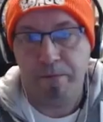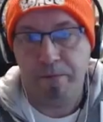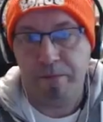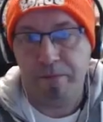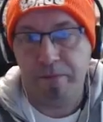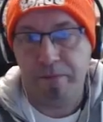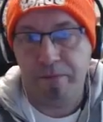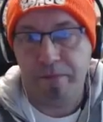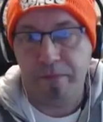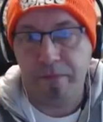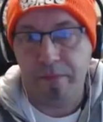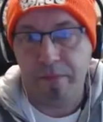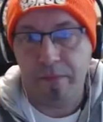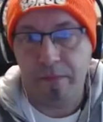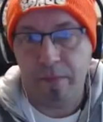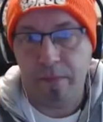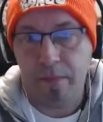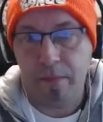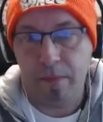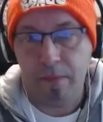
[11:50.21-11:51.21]

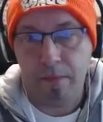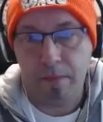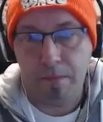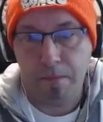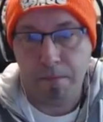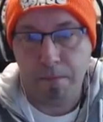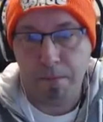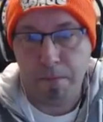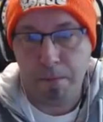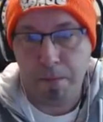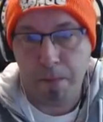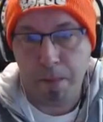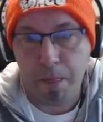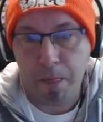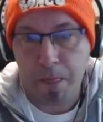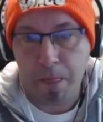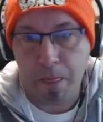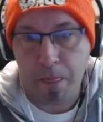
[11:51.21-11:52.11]
[no speech]